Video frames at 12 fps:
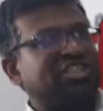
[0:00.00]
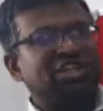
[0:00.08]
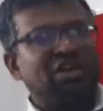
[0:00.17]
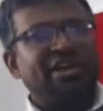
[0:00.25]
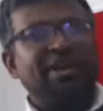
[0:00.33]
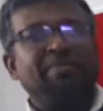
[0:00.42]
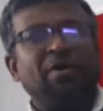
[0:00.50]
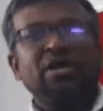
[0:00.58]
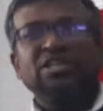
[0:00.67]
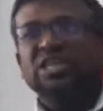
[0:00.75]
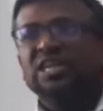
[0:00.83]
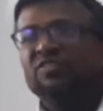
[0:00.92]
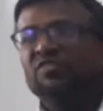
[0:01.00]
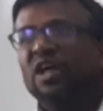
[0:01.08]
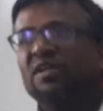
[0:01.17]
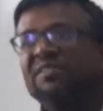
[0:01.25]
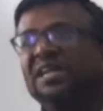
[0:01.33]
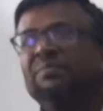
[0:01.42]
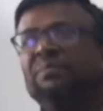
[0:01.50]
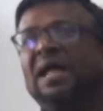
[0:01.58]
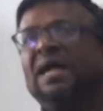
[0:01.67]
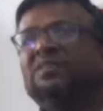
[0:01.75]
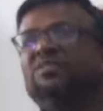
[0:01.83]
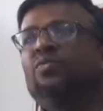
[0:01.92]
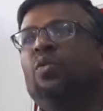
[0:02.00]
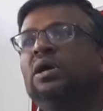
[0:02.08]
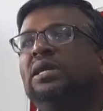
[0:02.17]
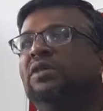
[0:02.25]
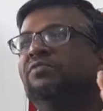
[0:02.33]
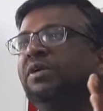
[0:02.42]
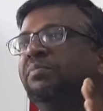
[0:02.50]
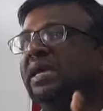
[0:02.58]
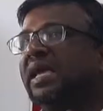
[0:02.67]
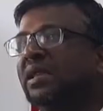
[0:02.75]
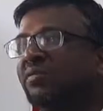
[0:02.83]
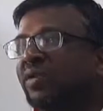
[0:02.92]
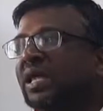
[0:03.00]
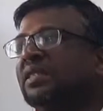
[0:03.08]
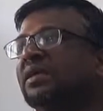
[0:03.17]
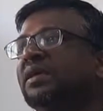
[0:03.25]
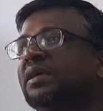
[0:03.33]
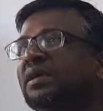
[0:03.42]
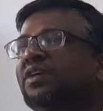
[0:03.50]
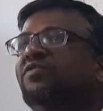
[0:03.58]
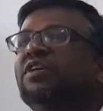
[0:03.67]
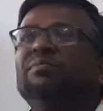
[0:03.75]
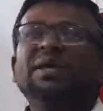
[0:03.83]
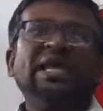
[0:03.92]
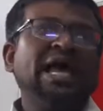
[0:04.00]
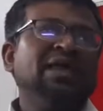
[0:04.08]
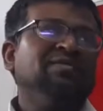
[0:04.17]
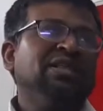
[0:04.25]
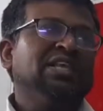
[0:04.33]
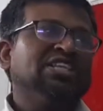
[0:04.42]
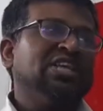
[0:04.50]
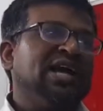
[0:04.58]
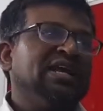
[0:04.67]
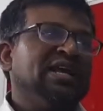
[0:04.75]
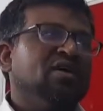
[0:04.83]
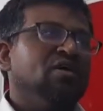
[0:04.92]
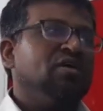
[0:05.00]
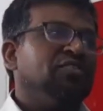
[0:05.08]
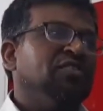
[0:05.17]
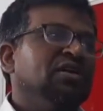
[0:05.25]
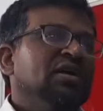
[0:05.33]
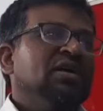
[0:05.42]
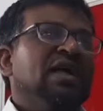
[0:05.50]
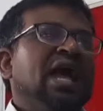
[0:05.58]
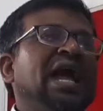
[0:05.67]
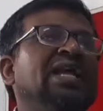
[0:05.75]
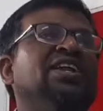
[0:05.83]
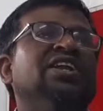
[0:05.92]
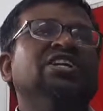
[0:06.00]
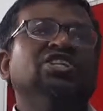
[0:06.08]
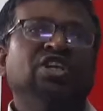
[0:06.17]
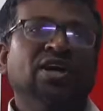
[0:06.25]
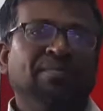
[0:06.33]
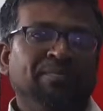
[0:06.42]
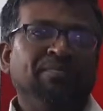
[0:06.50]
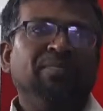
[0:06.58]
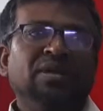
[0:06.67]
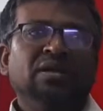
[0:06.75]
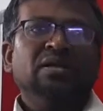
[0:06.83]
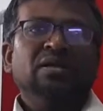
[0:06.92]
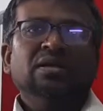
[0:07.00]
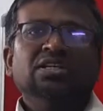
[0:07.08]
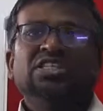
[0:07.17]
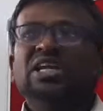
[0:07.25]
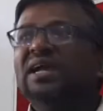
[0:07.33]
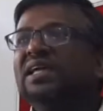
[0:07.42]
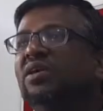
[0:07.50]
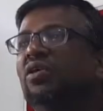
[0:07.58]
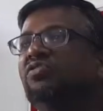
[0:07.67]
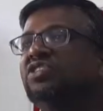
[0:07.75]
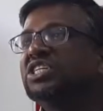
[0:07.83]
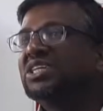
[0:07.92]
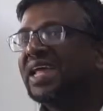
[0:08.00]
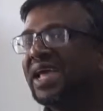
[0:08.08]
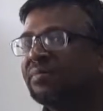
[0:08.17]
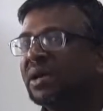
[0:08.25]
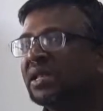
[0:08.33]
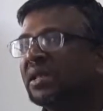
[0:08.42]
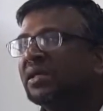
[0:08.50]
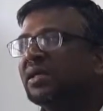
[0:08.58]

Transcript: Sexual reproduction in flowering plants. What did we begin with? We began with the study of androecium, study of stamen.